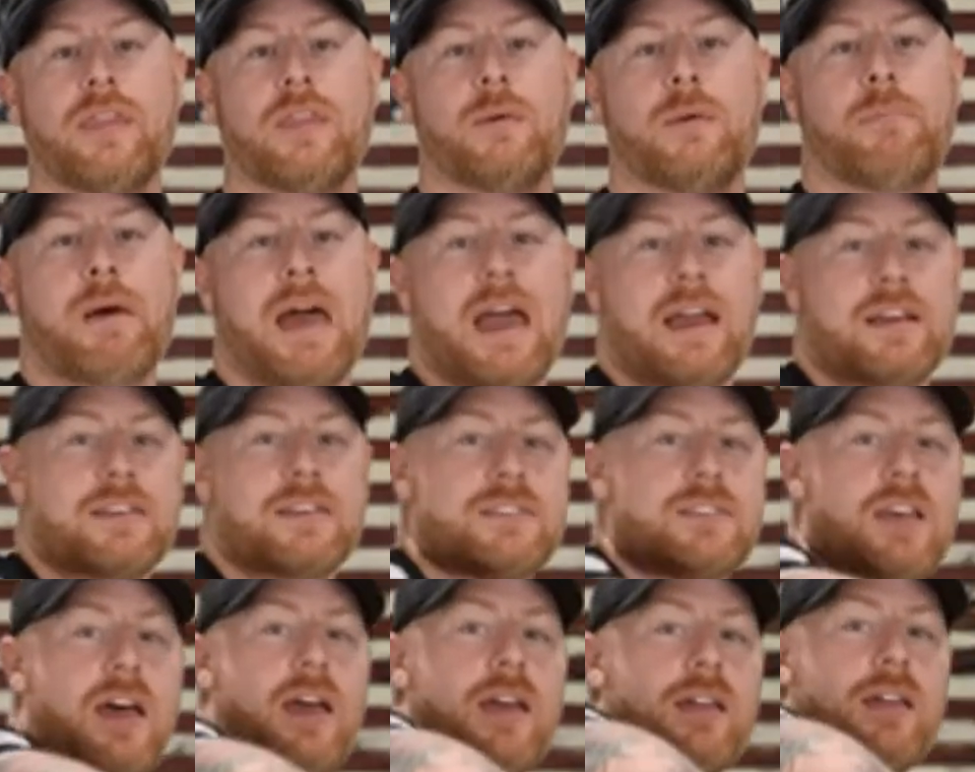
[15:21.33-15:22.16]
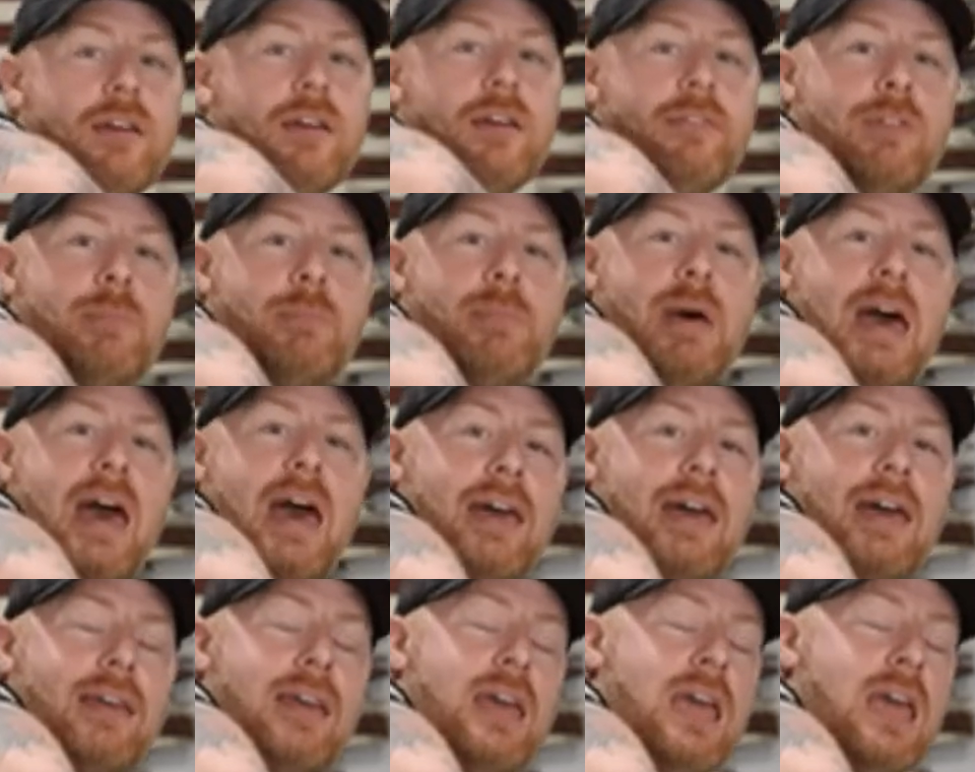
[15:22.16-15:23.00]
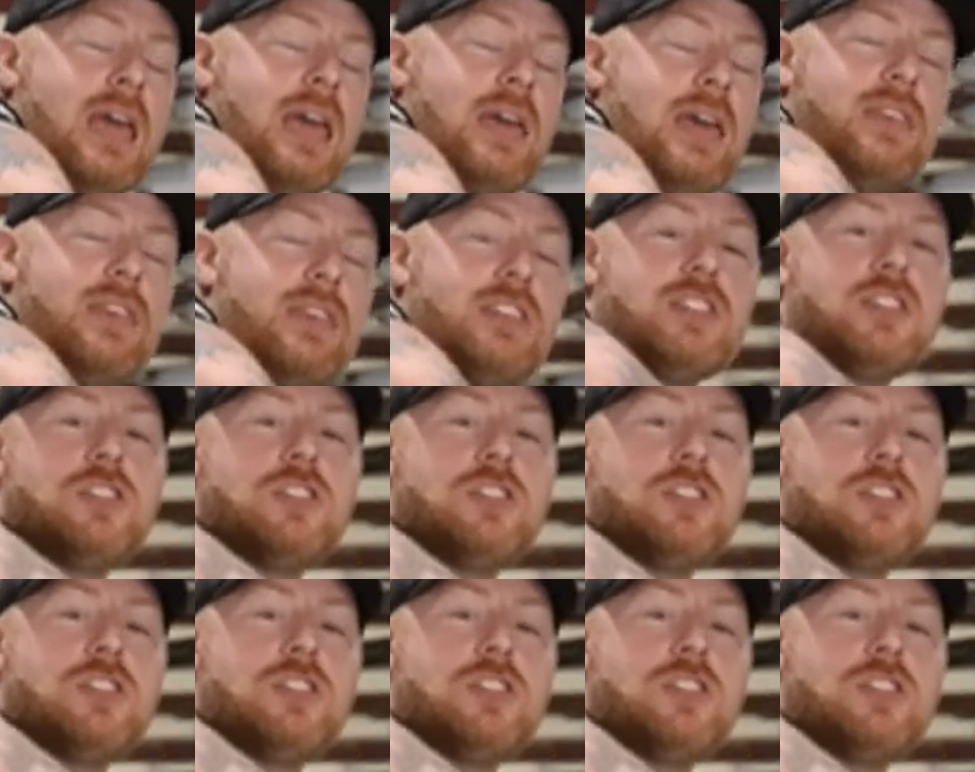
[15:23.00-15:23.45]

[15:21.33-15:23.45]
the back side of the bag. This